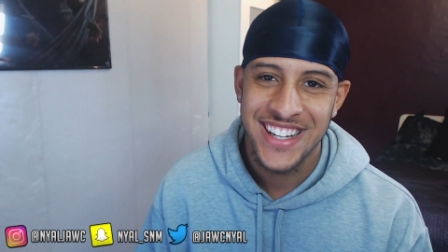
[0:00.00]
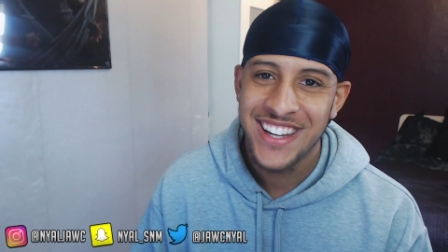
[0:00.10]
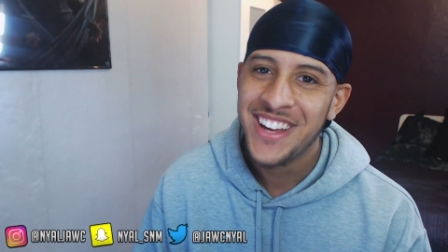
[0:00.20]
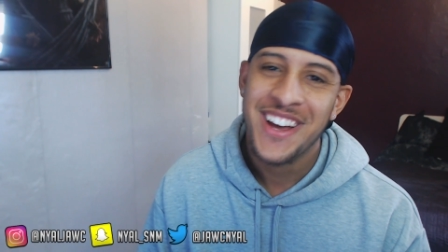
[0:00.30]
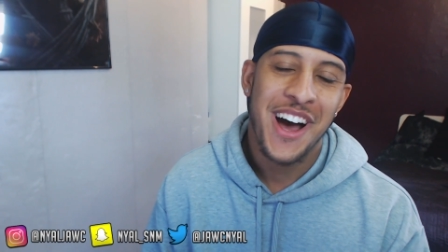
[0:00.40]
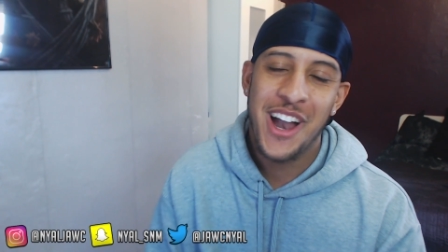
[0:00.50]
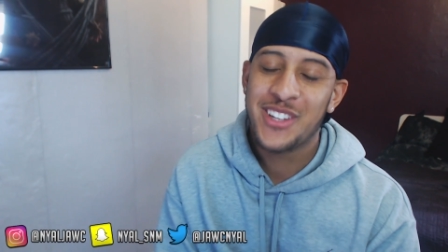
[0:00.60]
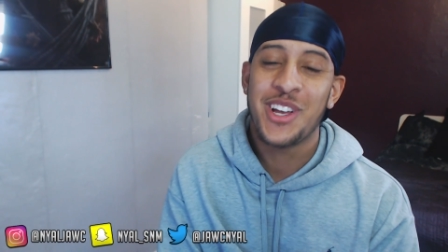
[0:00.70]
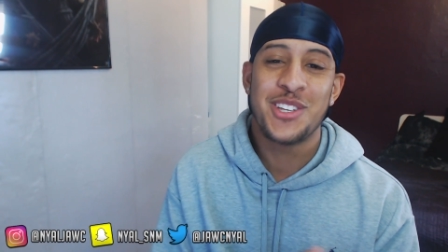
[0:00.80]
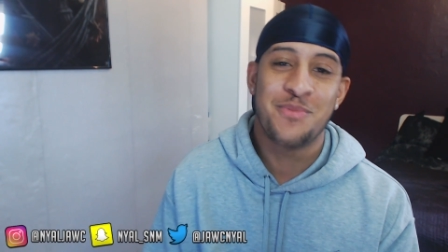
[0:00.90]
Honestly,
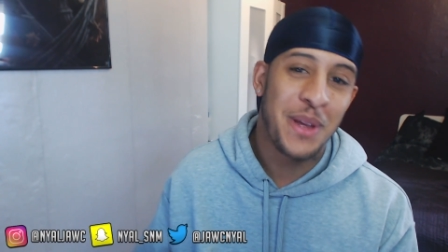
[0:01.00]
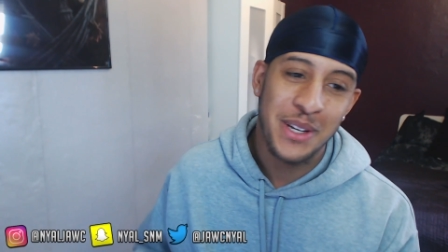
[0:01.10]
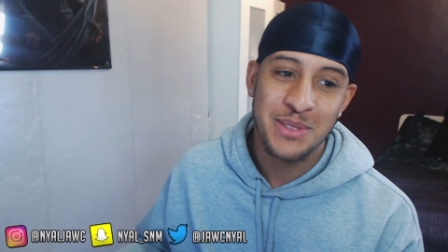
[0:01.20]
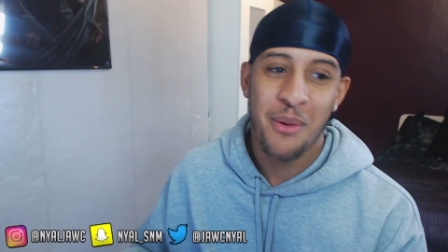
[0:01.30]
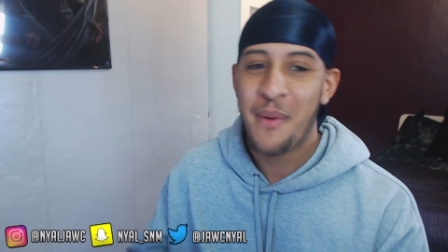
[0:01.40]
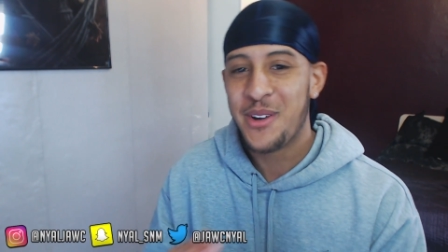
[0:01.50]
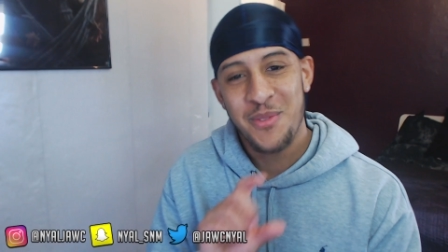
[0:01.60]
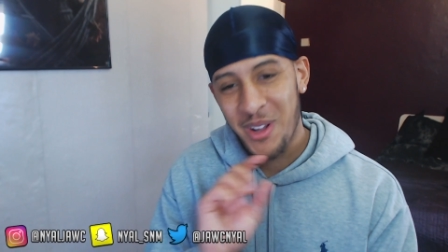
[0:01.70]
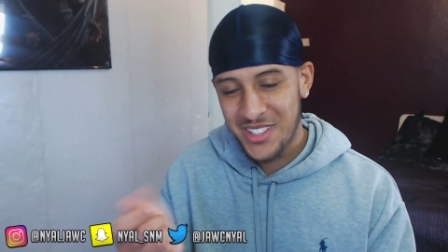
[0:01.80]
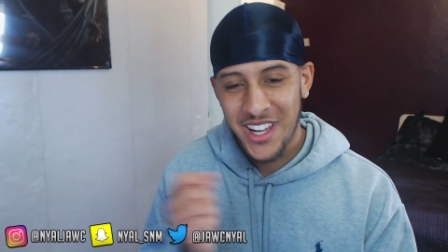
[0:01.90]
I just got speakers in my
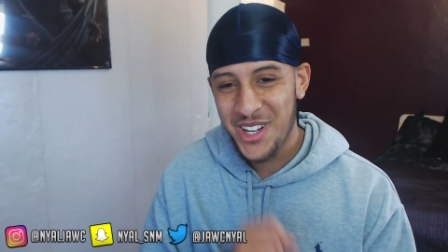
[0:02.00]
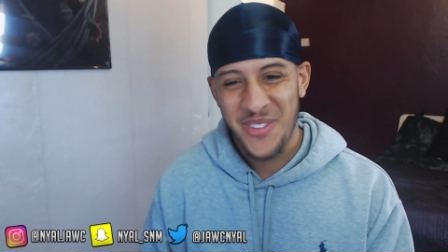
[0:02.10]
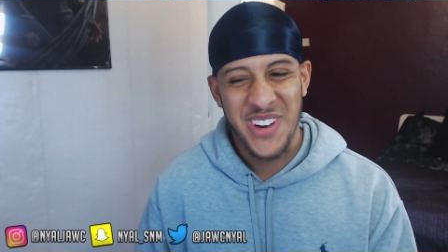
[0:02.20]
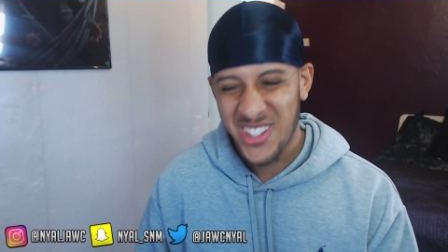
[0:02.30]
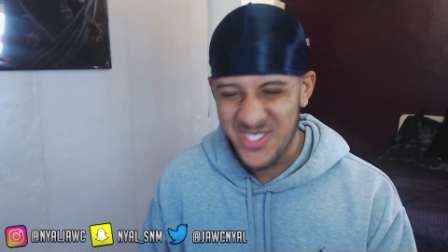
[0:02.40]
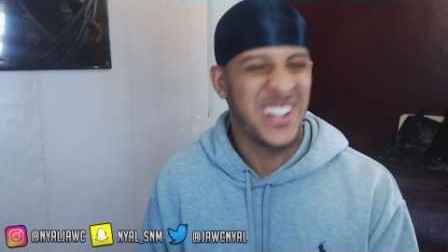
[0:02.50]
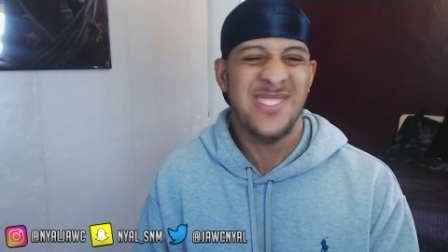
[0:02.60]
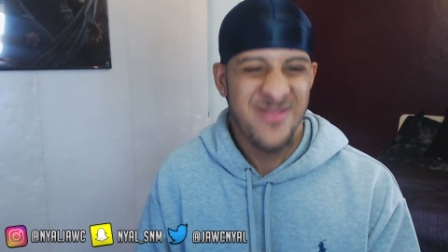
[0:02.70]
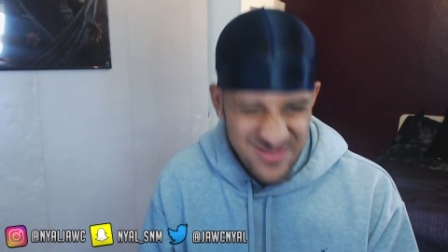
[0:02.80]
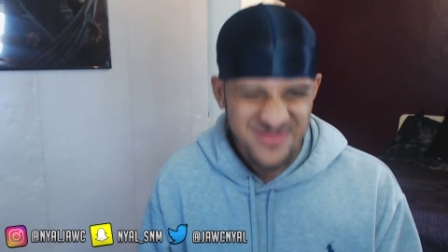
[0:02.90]
bedroom. I'll turn it up and I'll
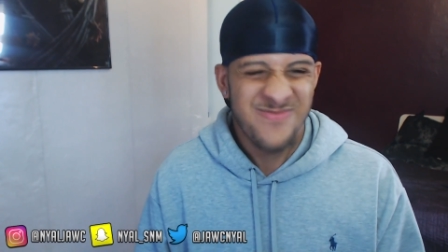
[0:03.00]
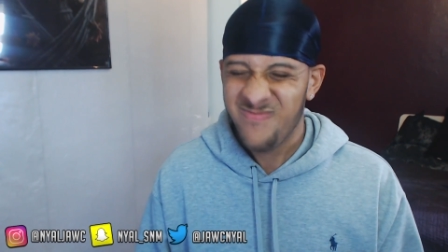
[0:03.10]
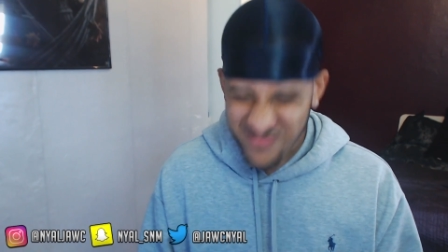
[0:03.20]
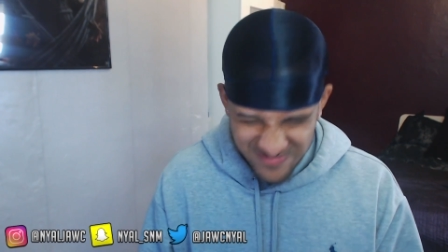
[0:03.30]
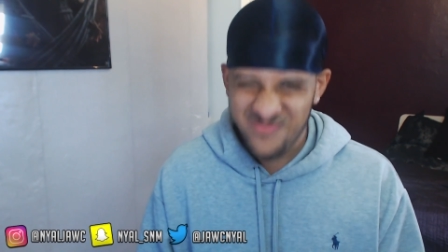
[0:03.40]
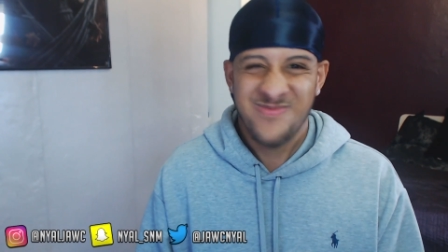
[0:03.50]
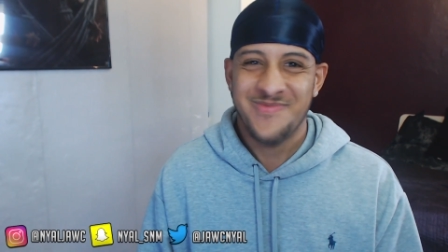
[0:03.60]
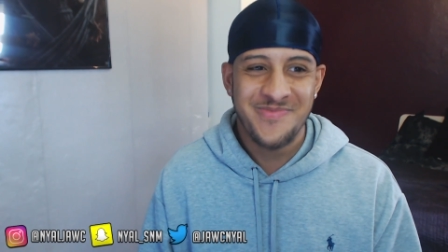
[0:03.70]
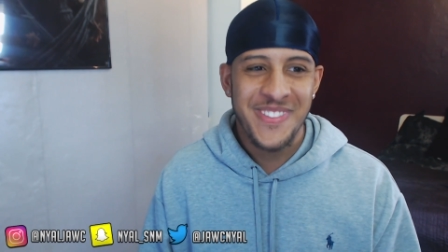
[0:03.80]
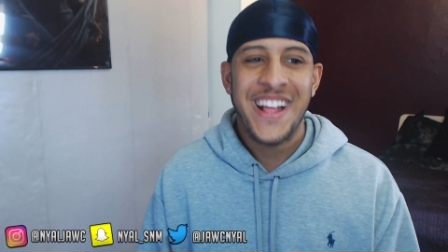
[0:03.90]
just like,
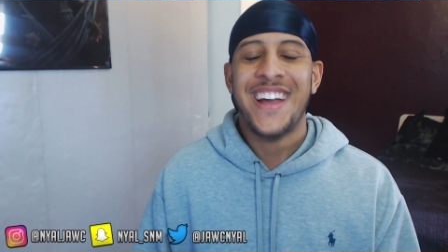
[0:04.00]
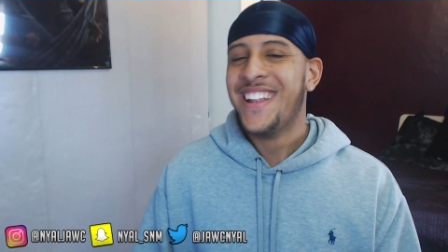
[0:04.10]
mm.